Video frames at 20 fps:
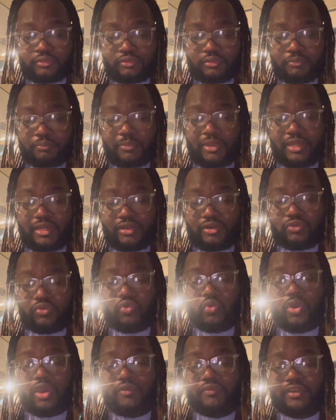Meaning
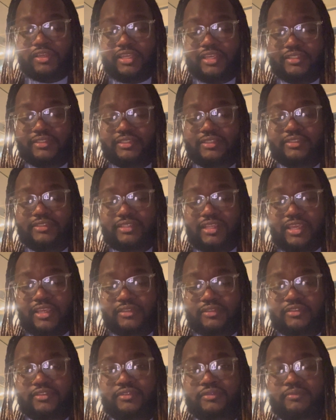whoever gets the
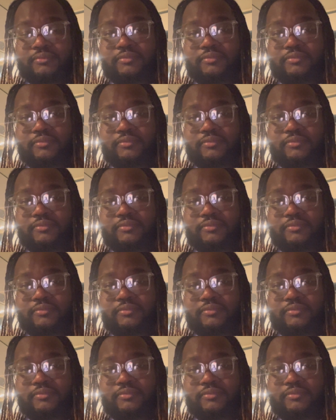sense,